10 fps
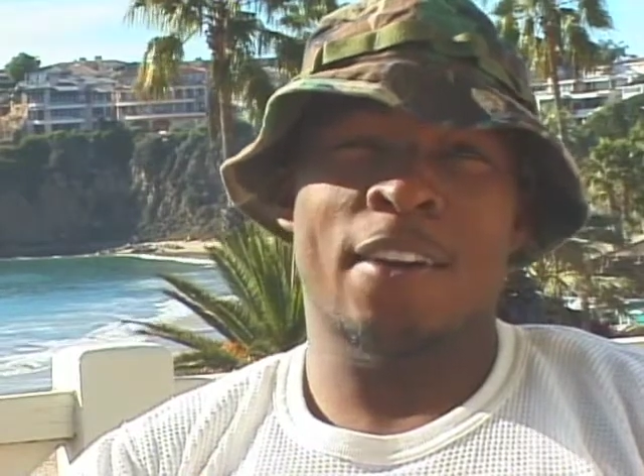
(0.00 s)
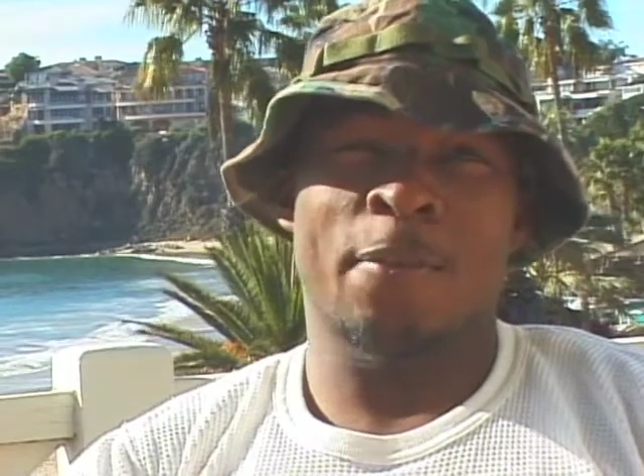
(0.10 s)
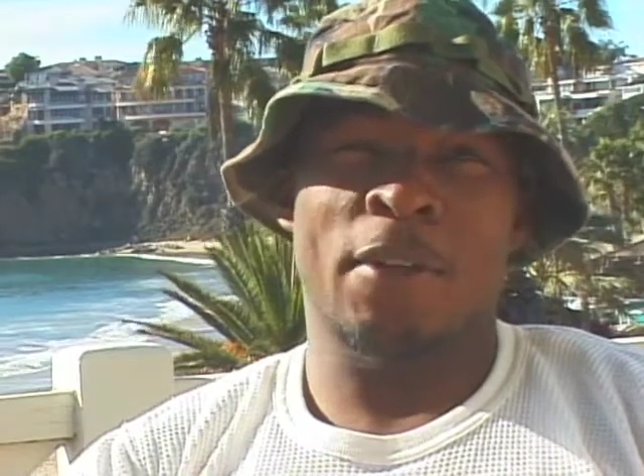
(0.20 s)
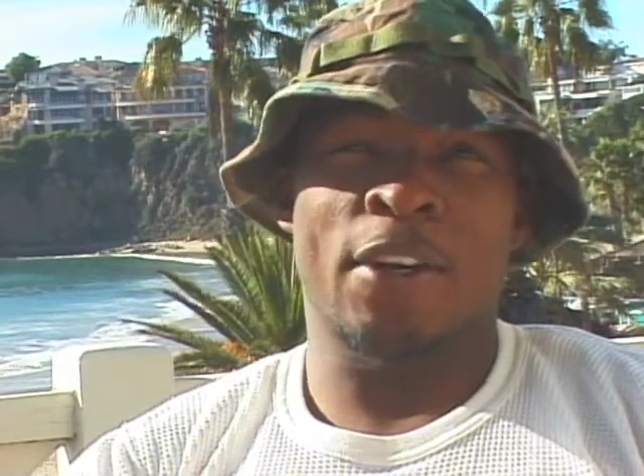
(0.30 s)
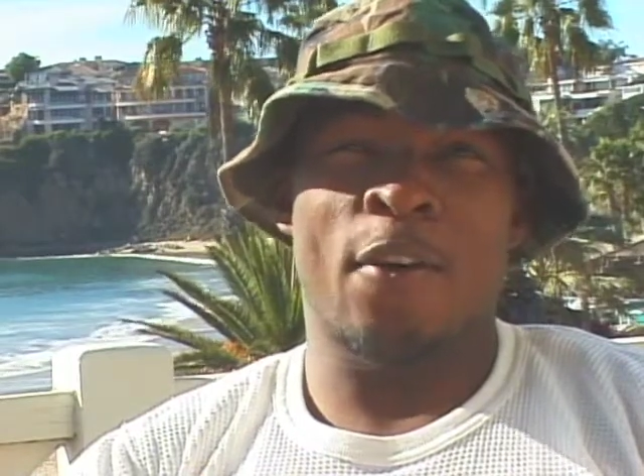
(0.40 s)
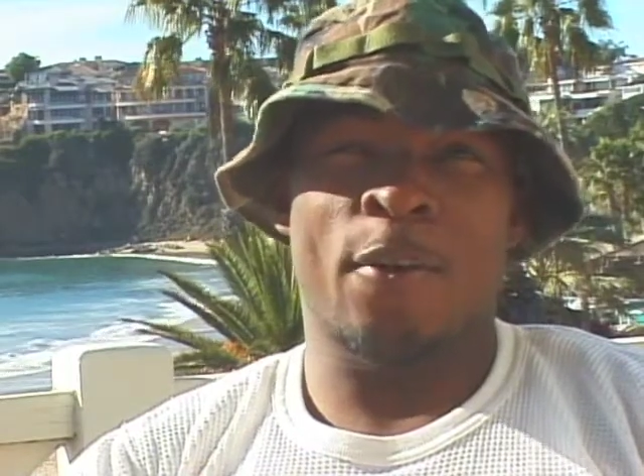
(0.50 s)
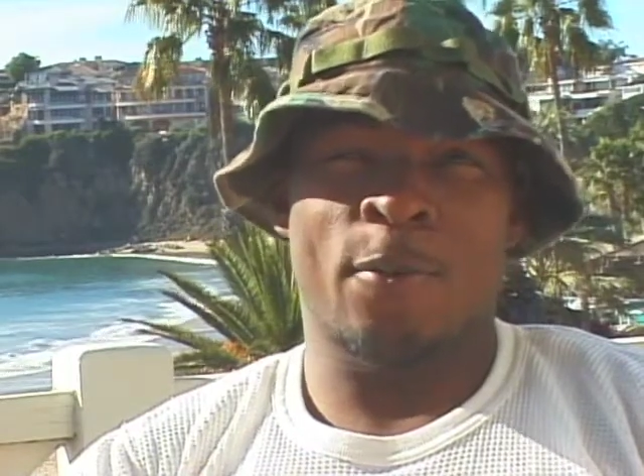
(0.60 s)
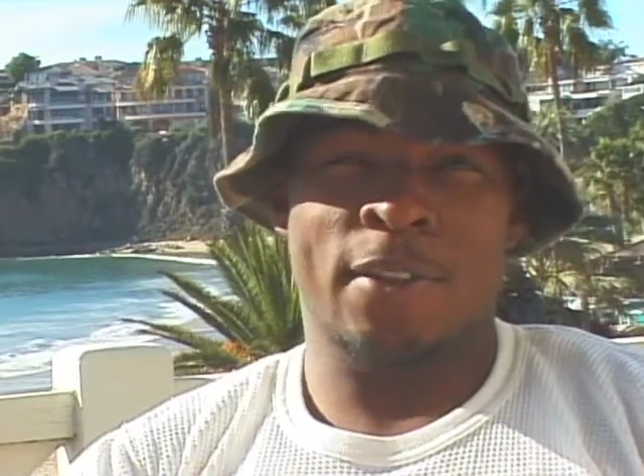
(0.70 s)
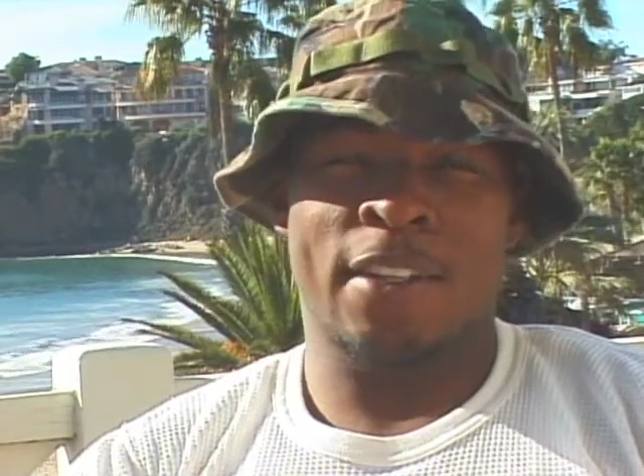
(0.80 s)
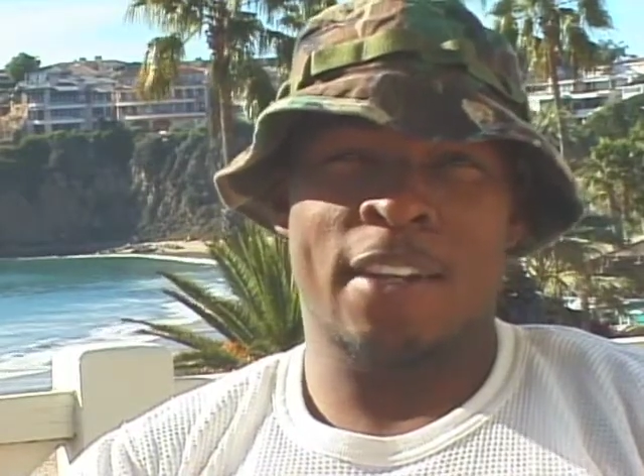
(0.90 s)
going to be gone
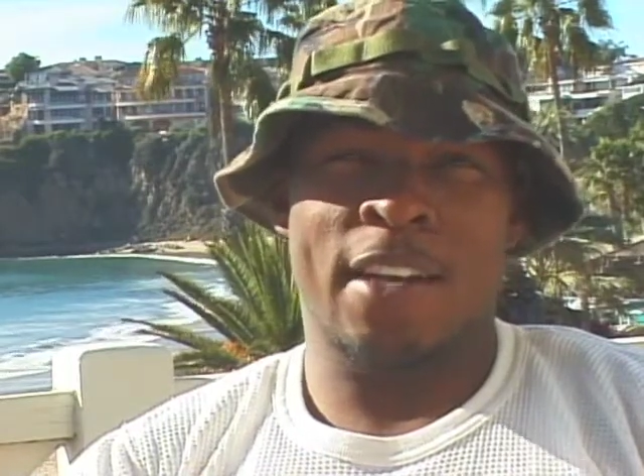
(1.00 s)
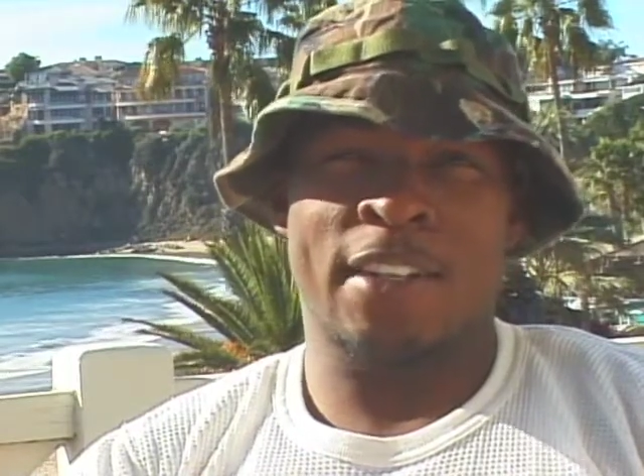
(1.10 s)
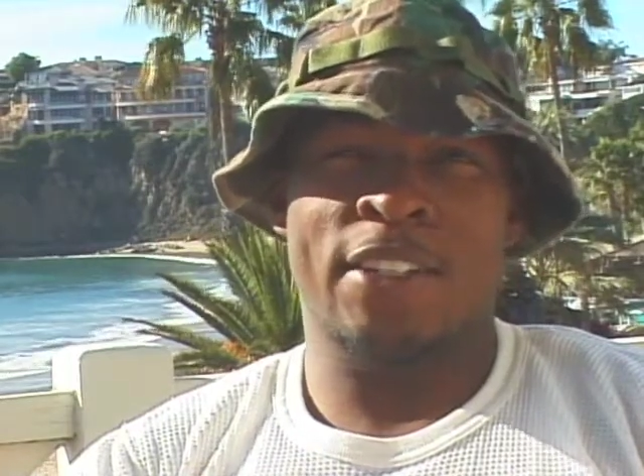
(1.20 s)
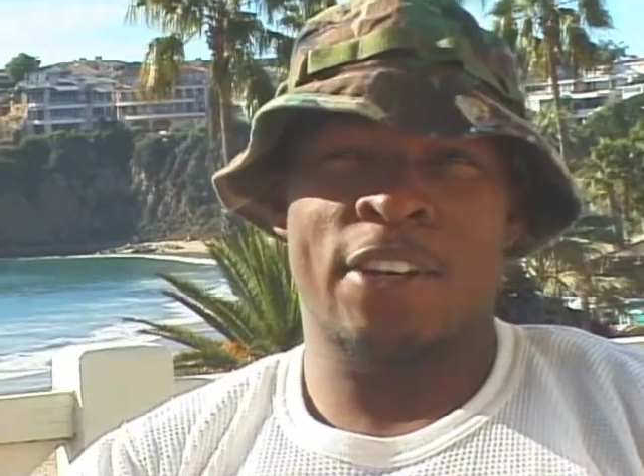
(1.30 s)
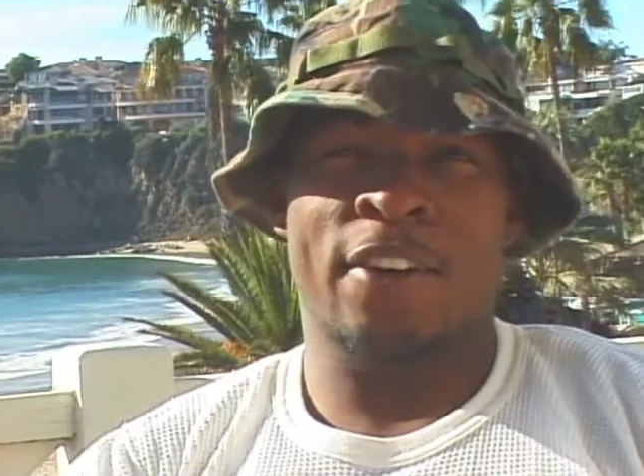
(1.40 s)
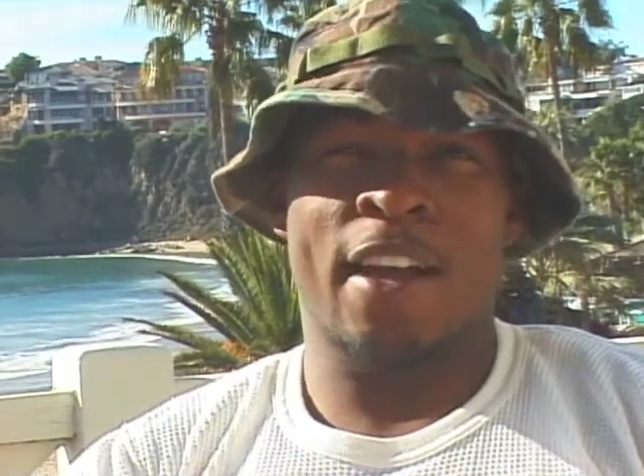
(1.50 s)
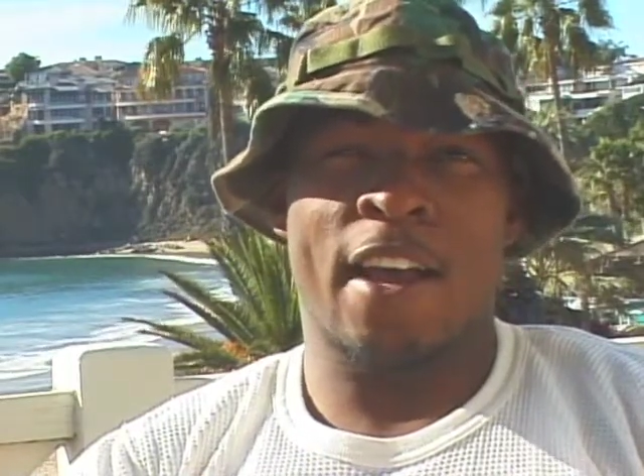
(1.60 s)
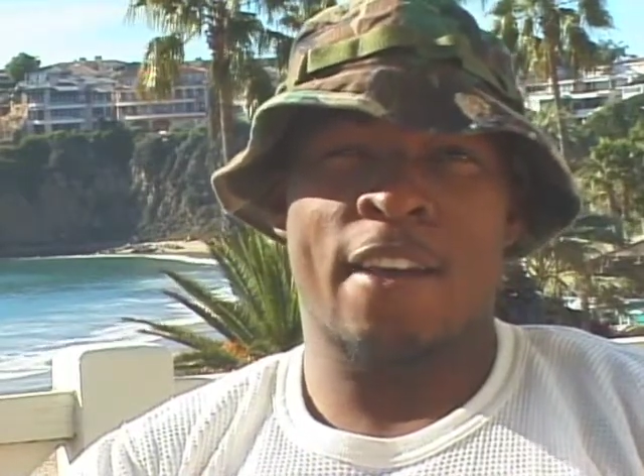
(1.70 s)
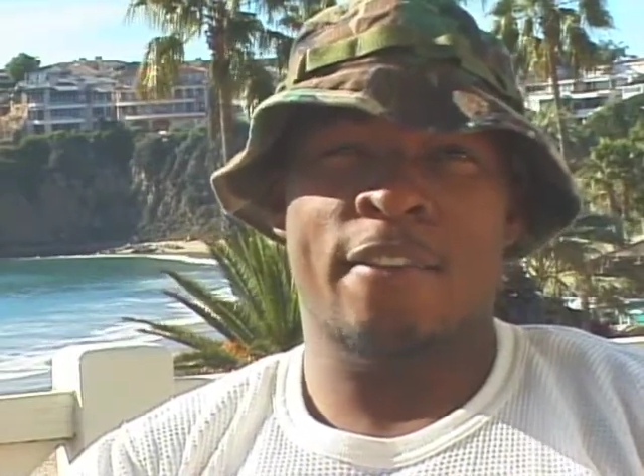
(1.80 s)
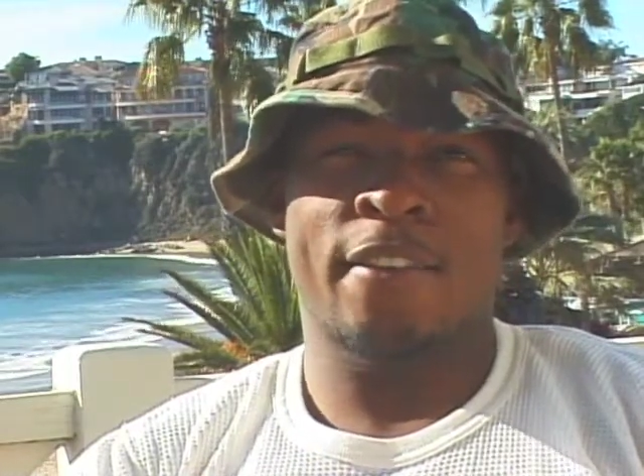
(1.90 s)
within the next year and a
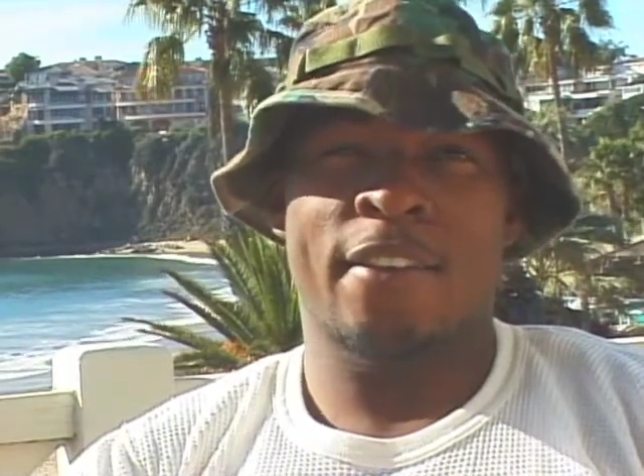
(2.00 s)
half.